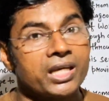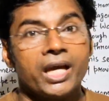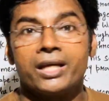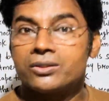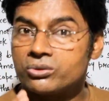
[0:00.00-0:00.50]

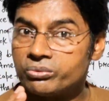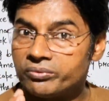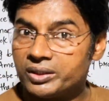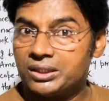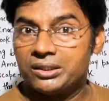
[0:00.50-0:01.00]

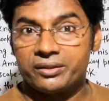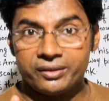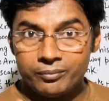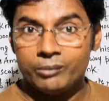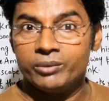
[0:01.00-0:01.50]
Cantwell.
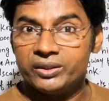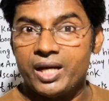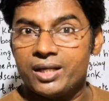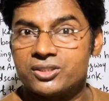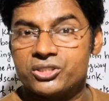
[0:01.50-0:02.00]
Remember
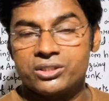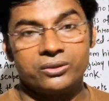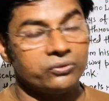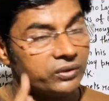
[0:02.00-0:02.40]
that.